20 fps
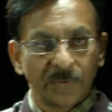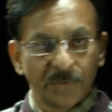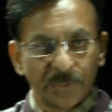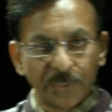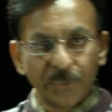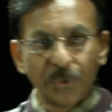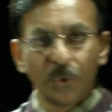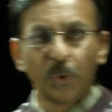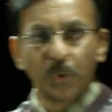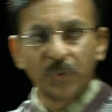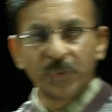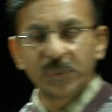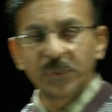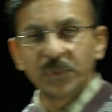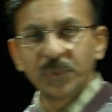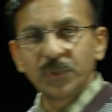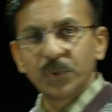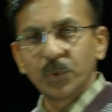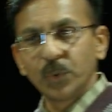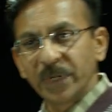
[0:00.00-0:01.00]
used
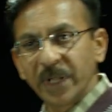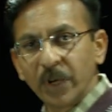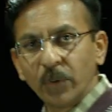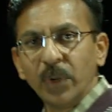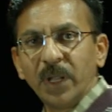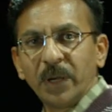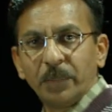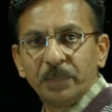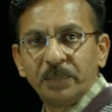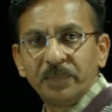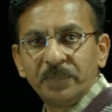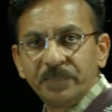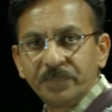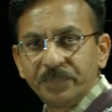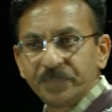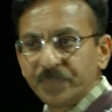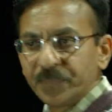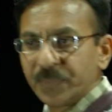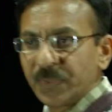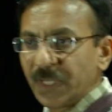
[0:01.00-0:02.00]
to develop
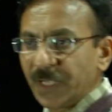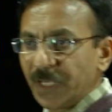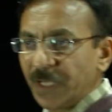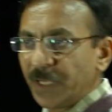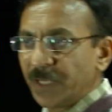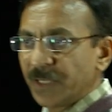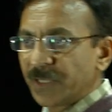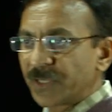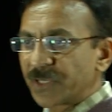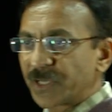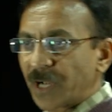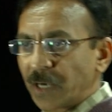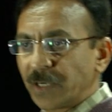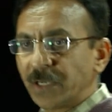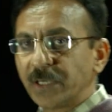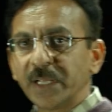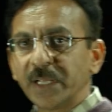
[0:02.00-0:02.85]
the standard